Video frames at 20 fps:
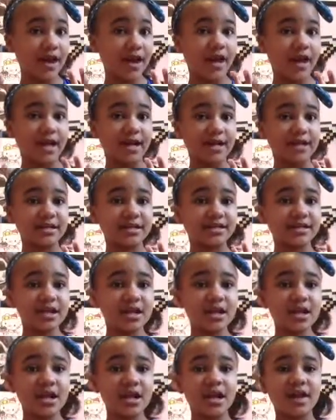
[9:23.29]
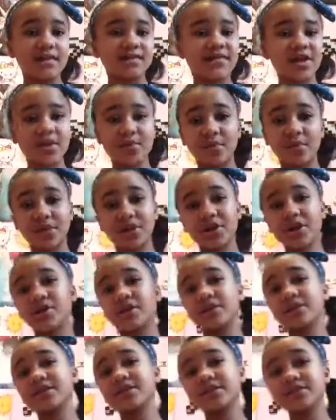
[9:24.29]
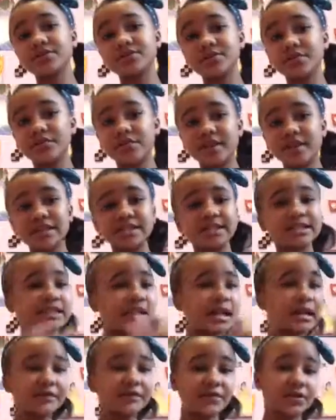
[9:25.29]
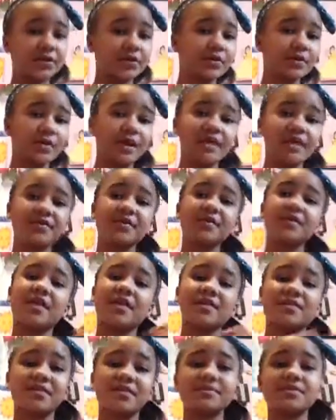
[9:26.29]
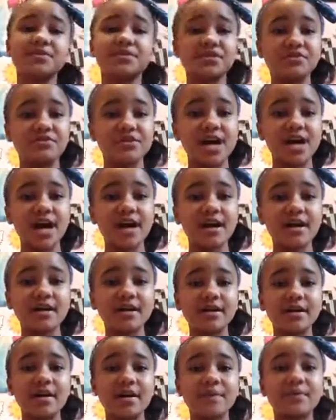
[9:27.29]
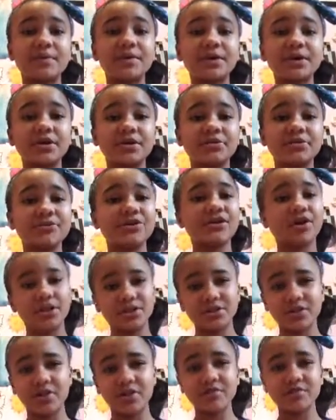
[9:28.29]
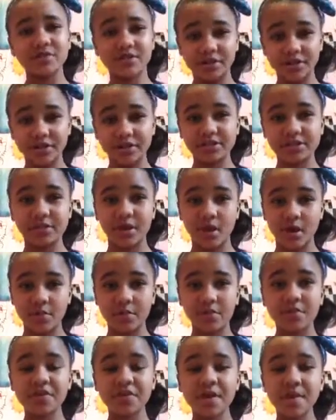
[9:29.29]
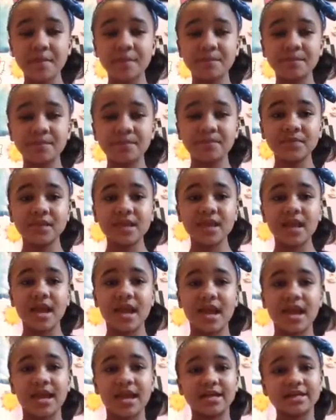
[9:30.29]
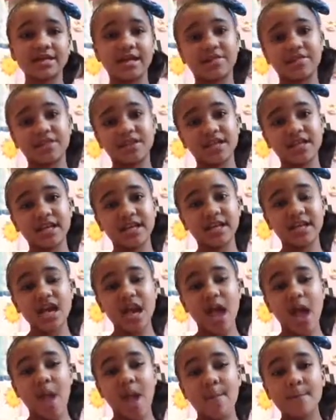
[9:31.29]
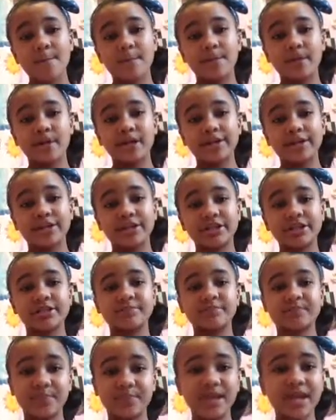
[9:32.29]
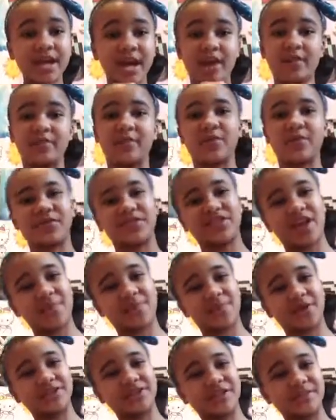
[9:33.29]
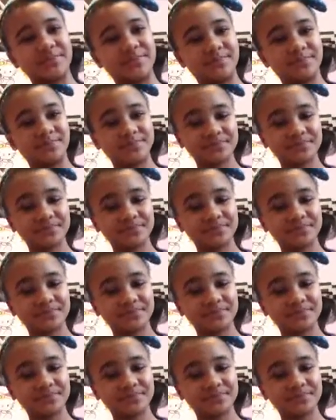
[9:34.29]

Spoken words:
And if they want to go out with those new friends instead of you, then let them do that. But you could also have a serious talk with them and everything, but just be careful with that person.